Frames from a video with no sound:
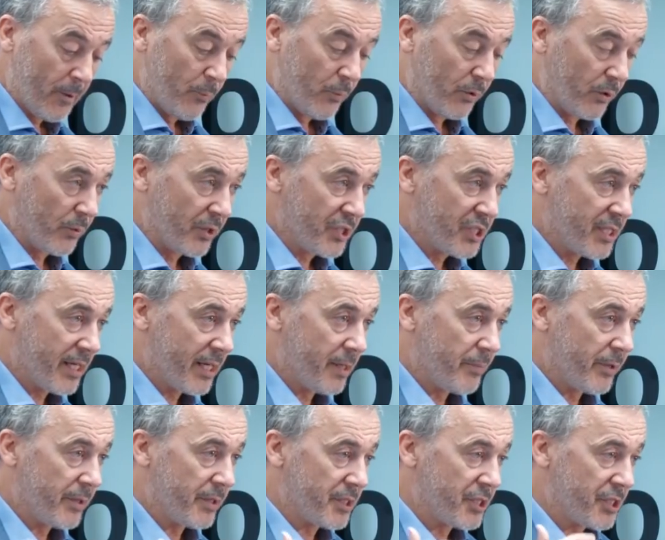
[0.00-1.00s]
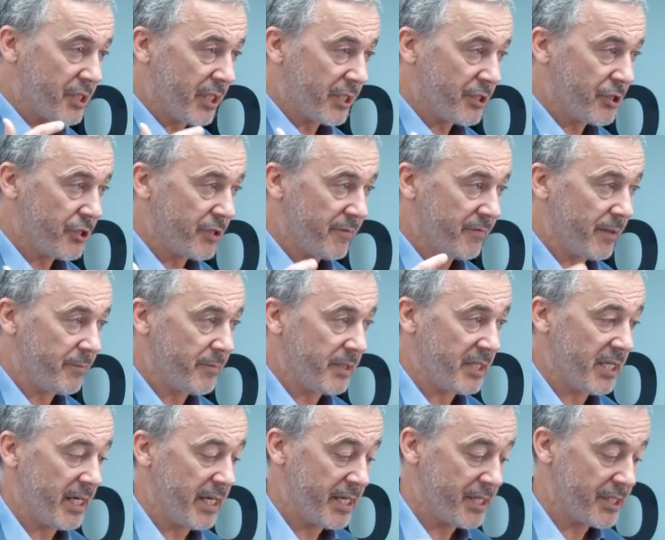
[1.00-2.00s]
What I would say about the statute of
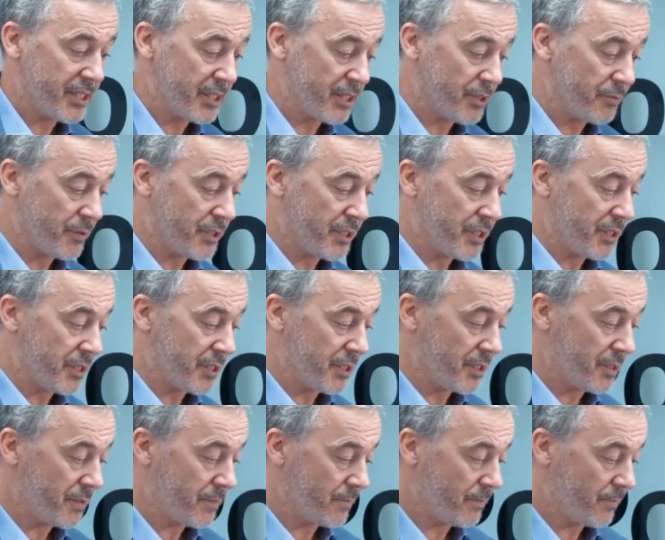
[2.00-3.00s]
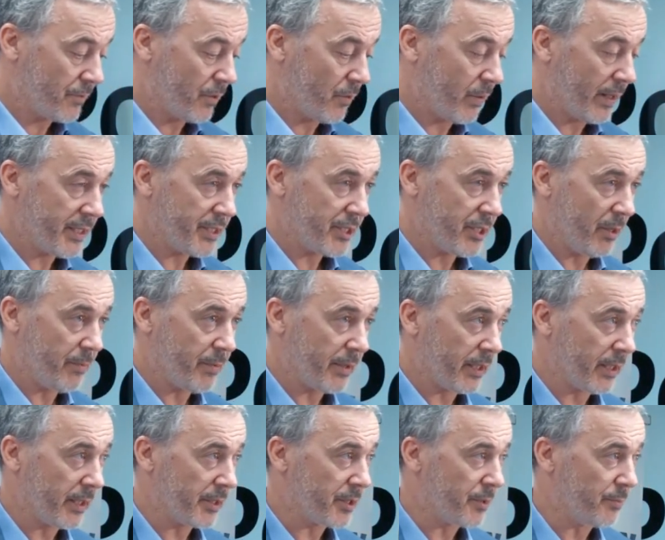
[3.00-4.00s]
limitations, which is quite
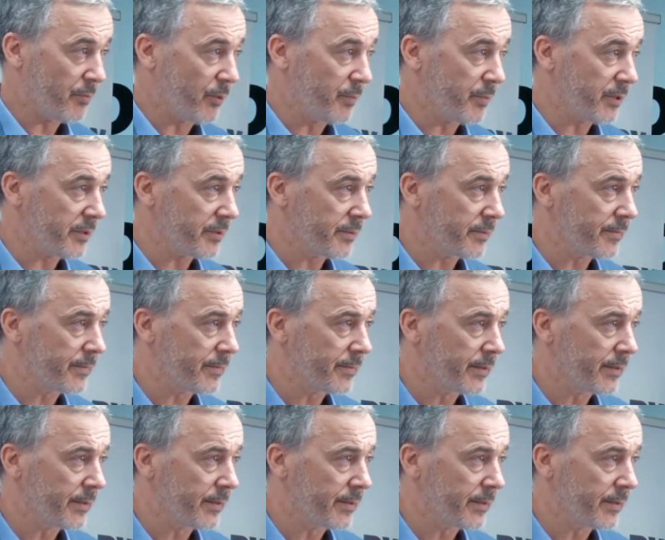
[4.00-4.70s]
topical at the moment,